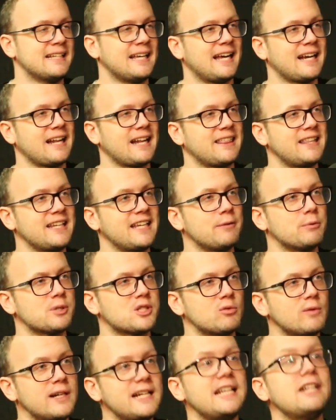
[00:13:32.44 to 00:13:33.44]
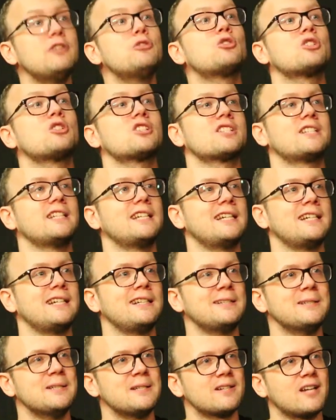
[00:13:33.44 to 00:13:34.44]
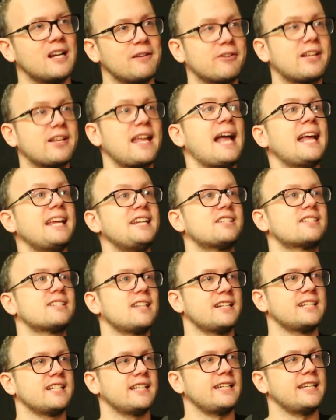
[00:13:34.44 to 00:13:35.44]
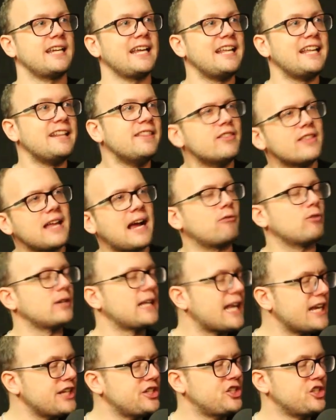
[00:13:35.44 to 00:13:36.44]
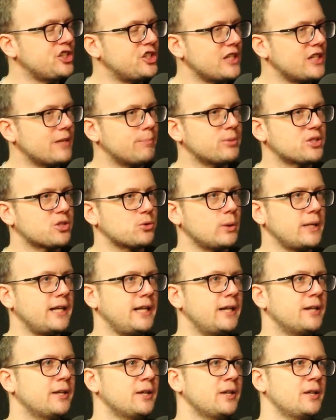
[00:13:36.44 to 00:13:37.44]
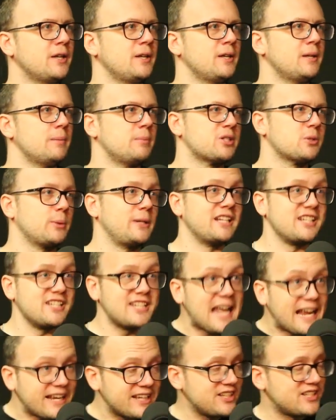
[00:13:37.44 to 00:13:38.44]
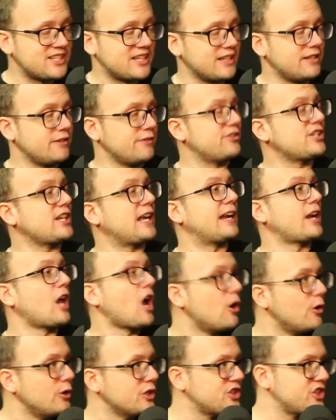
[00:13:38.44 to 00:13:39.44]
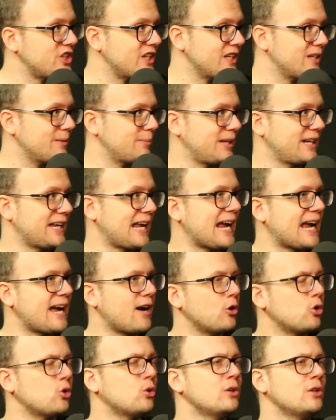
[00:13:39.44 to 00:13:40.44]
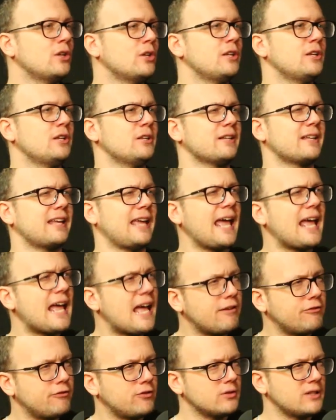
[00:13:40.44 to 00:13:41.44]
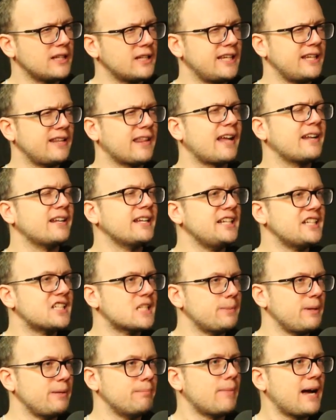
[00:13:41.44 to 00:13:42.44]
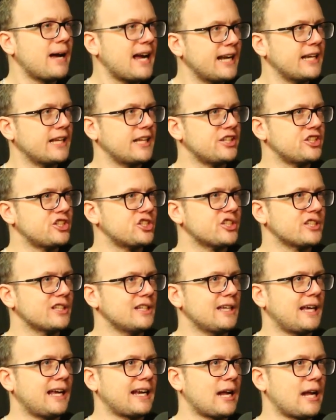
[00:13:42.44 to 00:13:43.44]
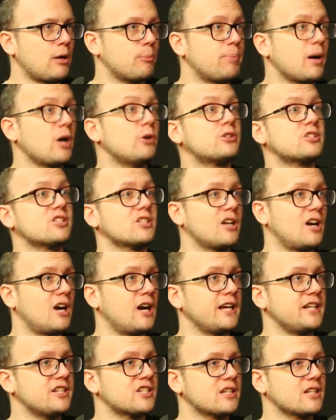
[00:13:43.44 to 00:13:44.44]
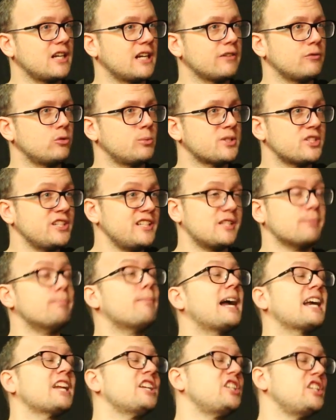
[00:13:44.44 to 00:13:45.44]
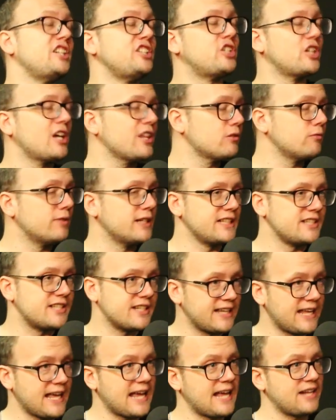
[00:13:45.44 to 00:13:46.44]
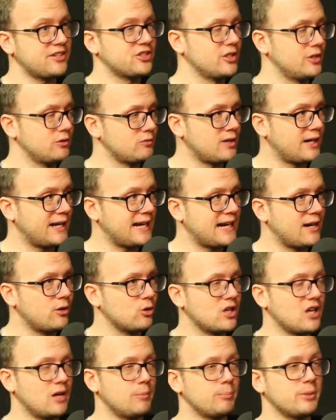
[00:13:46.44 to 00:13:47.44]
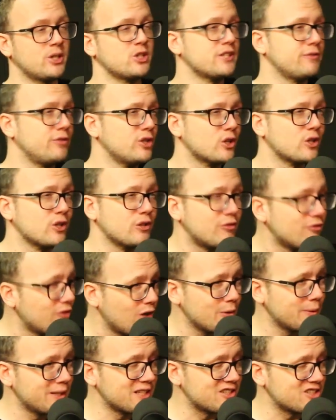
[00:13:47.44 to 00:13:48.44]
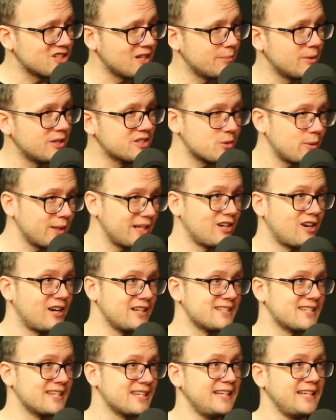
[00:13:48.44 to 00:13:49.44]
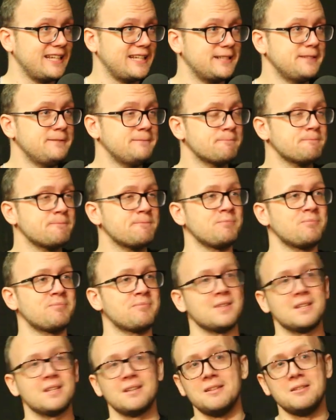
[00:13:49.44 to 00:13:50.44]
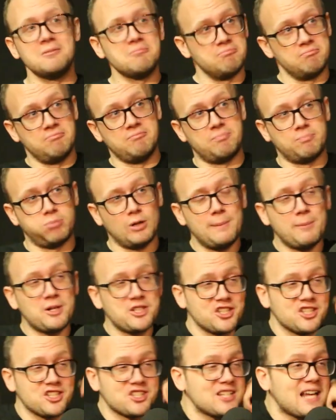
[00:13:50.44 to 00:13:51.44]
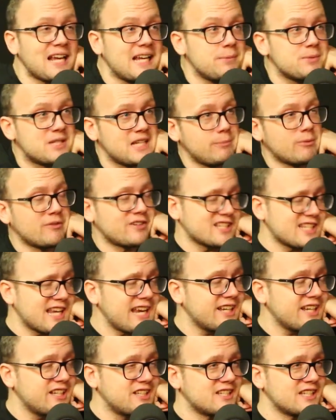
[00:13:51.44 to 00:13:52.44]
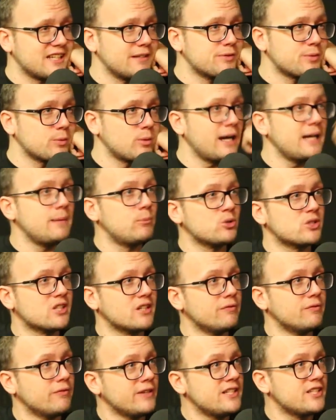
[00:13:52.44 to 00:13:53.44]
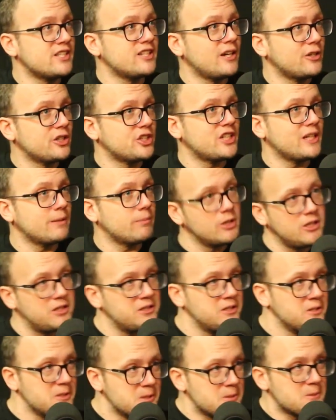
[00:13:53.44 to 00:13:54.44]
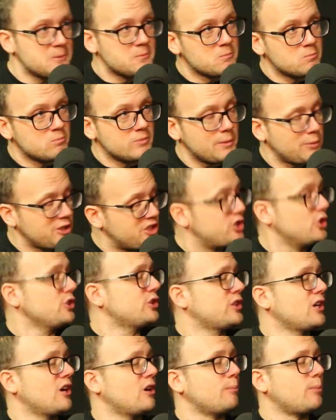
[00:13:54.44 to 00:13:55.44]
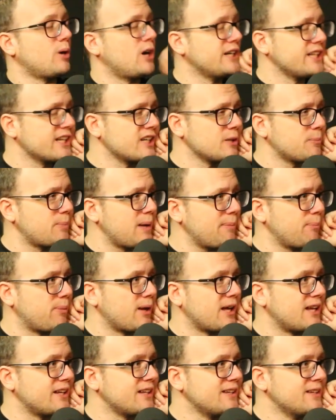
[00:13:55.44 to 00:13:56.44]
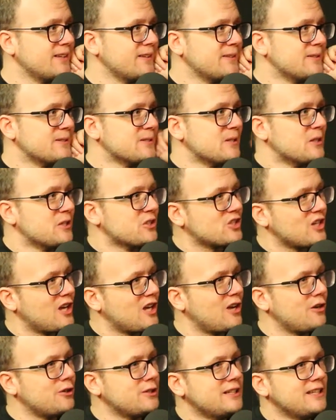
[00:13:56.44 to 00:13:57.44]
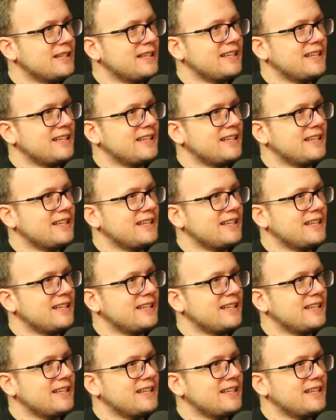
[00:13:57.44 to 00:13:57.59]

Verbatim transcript: And I think it was a really interesting kind of case study in that relationship between between executives and ownership and how carefully that needs to be managed and how both sides kind of almost need to manage each other really to get to the right outcome because if you look at the following summer 2019 pretty much the same team of executives were able to convince the ownership that yeah we should go and buy Nicola Pepe so